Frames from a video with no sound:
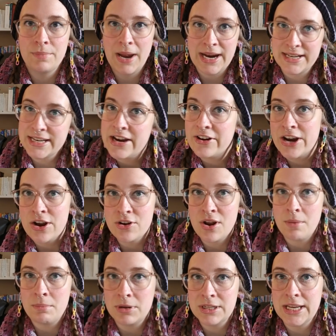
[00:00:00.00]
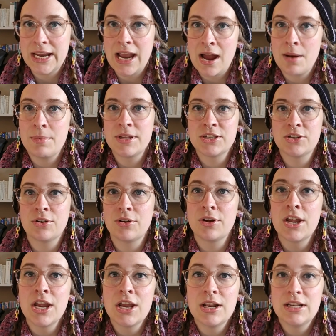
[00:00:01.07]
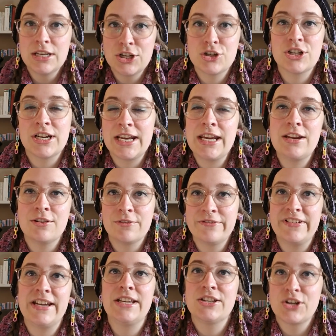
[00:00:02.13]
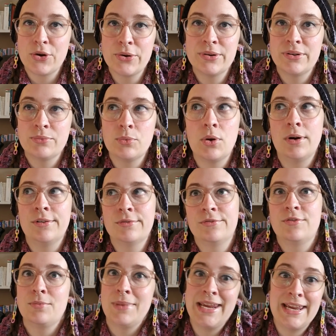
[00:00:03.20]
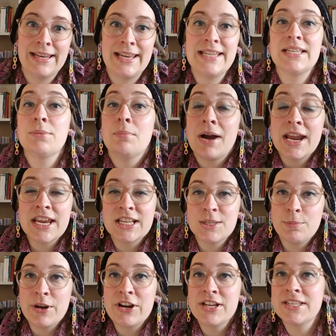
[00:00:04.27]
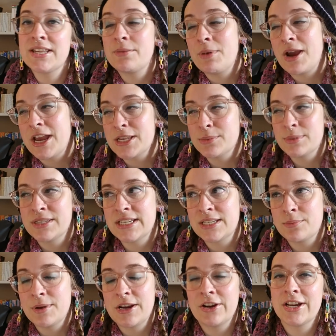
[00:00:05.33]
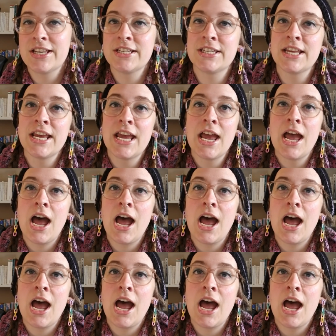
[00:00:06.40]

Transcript: bacteria are not building up, and so literally your feet don't, well, for me at least in my experience and in my husband's experience,